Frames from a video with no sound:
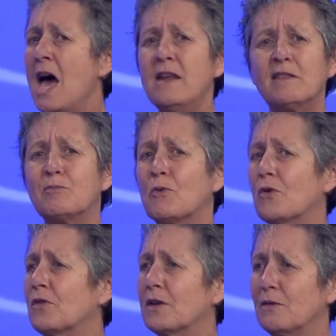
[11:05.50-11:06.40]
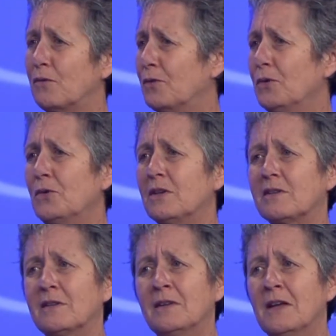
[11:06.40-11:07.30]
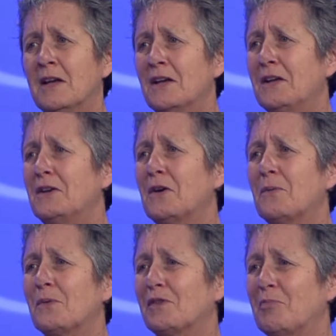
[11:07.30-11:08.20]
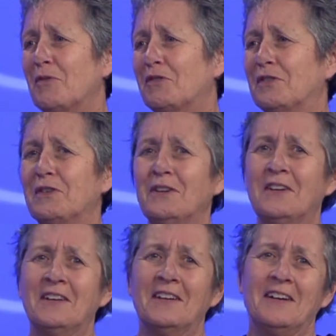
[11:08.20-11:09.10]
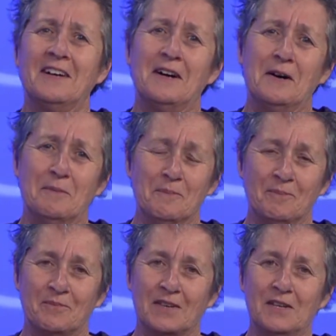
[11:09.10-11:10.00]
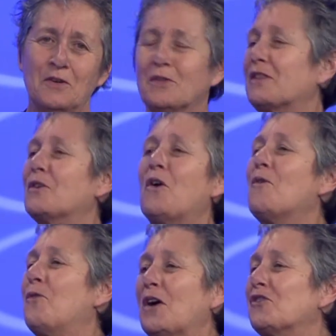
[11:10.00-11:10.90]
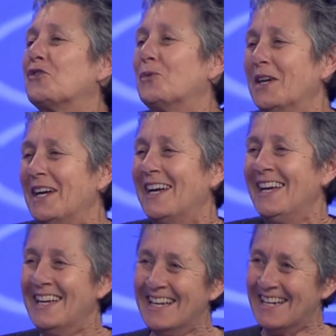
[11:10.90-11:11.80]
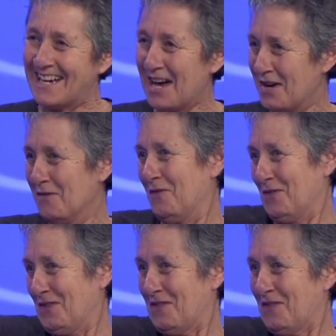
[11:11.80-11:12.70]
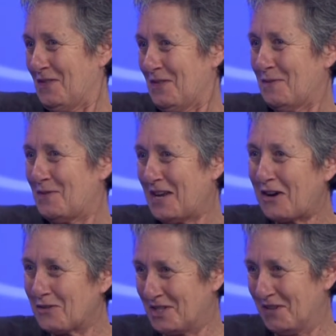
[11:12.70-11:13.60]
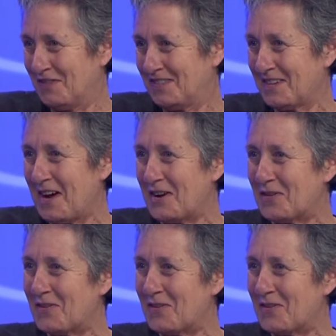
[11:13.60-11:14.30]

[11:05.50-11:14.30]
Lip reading: it. It's more than in food. It's in we're supposed to. Like the whole feng shui kind of decorative style,